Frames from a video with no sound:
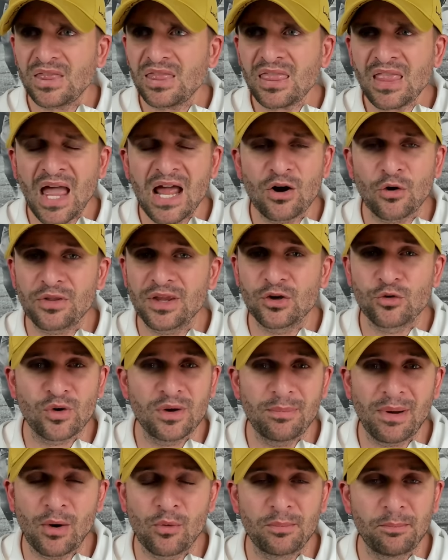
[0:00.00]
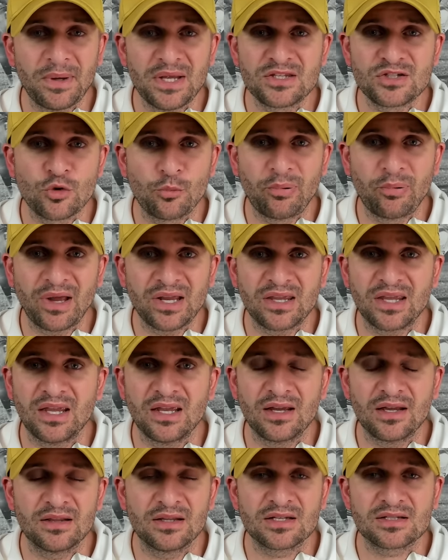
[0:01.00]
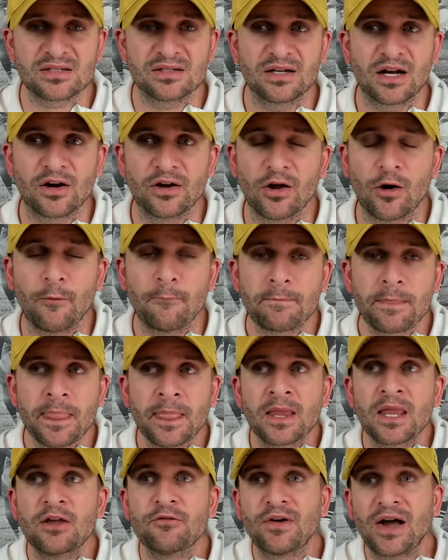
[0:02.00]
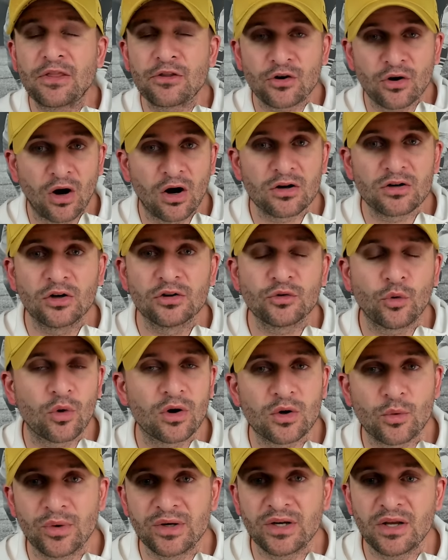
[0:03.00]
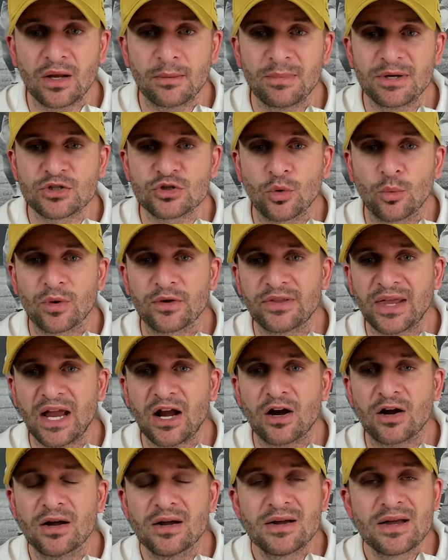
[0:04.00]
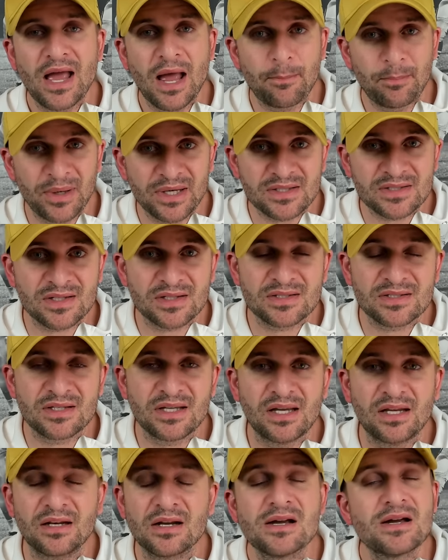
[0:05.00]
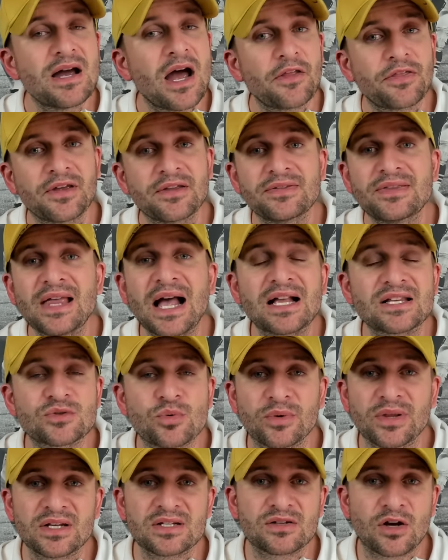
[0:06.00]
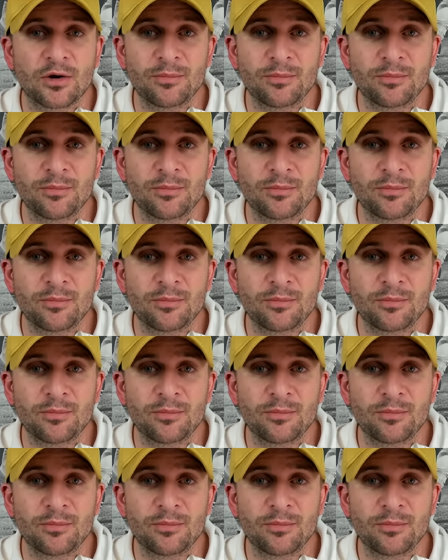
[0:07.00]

I don't think Green Bay would be too picky in this scenario. If either Arnold or Quinyon Mitchell were there at pick 16, I think that's where they start